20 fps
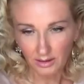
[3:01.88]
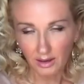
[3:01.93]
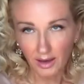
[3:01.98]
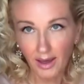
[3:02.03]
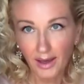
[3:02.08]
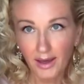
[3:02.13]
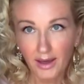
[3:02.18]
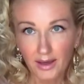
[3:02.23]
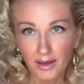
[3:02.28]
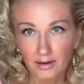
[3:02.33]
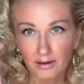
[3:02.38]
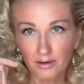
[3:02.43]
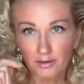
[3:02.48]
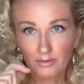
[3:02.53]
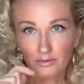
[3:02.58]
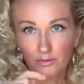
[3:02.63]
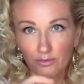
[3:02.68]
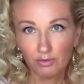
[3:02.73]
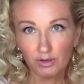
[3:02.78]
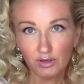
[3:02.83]
head
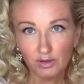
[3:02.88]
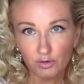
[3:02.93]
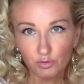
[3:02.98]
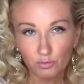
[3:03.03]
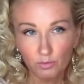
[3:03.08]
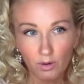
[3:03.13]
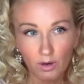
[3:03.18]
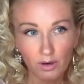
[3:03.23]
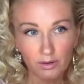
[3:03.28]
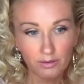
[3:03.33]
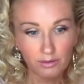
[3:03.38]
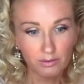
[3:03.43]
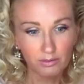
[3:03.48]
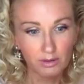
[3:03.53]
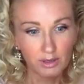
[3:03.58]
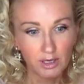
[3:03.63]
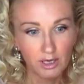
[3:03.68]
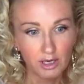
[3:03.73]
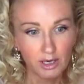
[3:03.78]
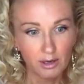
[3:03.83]
underneath the water.
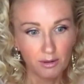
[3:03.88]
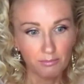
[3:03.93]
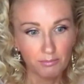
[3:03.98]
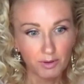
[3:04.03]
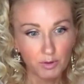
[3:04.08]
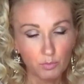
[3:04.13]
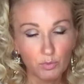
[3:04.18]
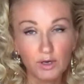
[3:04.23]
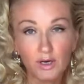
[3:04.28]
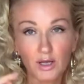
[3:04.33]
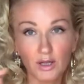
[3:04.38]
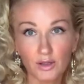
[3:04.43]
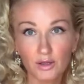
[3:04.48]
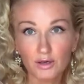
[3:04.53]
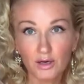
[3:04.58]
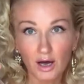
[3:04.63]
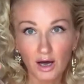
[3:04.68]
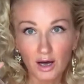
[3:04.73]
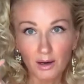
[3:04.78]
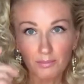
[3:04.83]
But when I
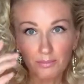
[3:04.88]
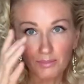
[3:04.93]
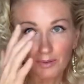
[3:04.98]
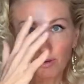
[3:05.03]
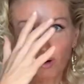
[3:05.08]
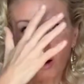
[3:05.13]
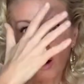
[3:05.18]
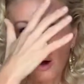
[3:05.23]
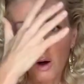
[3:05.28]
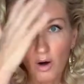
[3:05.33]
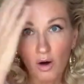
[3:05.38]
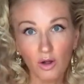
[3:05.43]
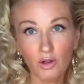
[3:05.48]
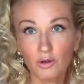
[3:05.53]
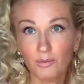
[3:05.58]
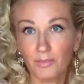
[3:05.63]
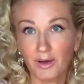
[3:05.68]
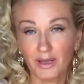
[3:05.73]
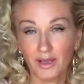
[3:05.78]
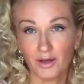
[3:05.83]
look up, all
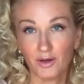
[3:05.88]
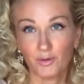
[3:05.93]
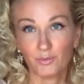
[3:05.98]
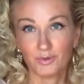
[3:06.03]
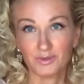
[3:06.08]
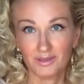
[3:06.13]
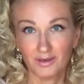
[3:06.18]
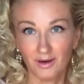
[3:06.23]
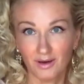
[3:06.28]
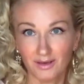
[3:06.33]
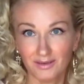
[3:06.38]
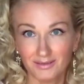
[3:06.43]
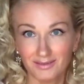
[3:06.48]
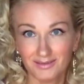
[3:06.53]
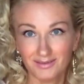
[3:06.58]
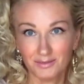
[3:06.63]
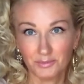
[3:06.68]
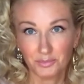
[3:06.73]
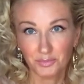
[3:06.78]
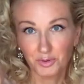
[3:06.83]
of my hair was
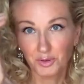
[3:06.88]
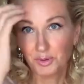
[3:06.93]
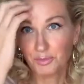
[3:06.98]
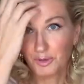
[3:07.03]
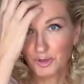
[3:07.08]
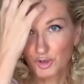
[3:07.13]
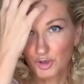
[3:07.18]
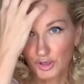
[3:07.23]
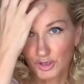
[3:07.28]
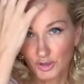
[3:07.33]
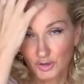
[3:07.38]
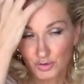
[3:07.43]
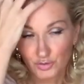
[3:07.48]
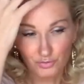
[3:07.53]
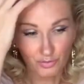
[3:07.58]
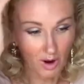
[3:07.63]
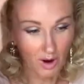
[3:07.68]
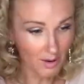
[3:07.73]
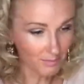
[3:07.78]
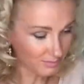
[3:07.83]
gone. Pretty much
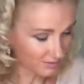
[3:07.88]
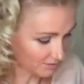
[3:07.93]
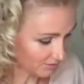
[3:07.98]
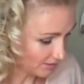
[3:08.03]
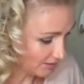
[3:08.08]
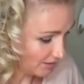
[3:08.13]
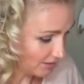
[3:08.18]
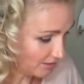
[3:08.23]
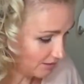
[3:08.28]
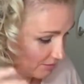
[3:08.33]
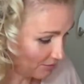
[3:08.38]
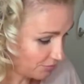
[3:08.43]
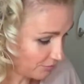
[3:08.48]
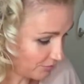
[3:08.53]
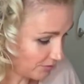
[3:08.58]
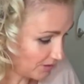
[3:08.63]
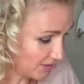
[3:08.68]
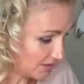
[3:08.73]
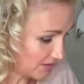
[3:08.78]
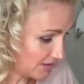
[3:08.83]
dropped in the
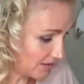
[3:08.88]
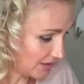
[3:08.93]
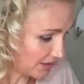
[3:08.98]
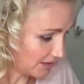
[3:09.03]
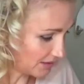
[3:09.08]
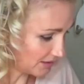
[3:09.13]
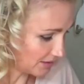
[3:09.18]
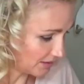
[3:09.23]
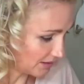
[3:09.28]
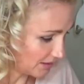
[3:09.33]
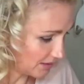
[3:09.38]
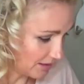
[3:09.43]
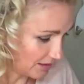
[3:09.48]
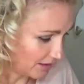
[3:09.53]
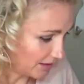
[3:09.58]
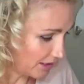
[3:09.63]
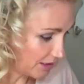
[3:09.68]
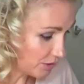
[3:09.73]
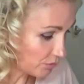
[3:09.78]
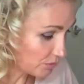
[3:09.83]
freaking sink.
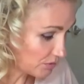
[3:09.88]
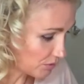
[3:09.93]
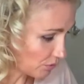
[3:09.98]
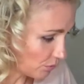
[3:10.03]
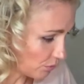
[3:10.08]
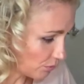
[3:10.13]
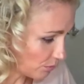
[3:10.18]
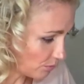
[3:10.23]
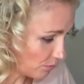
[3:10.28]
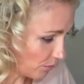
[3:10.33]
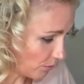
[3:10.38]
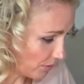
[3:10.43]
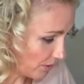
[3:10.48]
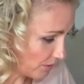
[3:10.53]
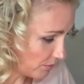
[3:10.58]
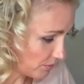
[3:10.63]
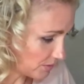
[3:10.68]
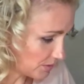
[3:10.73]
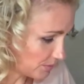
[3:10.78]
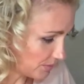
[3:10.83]
It was horrible. It
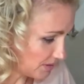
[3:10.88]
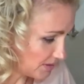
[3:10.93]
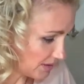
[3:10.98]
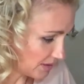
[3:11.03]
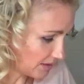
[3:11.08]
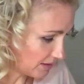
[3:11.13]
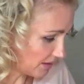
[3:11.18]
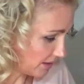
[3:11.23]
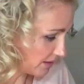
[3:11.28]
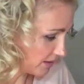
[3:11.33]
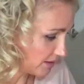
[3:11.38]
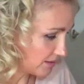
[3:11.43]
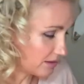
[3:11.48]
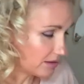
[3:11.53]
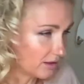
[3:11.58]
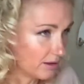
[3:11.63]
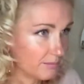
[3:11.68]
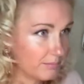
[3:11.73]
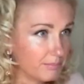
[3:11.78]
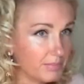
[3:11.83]
was basically like
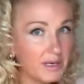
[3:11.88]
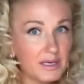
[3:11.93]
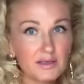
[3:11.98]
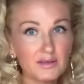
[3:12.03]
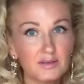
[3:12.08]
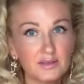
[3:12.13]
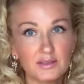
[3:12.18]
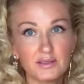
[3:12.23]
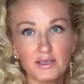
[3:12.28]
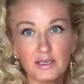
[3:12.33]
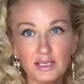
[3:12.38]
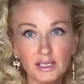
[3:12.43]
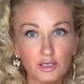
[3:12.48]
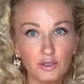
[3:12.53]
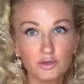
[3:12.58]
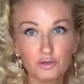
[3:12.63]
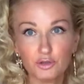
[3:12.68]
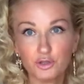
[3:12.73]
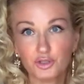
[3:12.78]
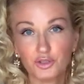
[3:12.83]
the biggest
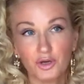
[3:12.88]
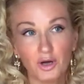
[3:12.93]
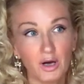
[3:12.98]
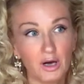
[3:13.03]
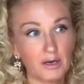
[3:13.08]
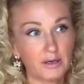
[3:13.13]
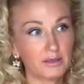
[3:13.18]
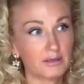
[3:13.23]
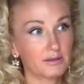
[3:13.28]
ego shock,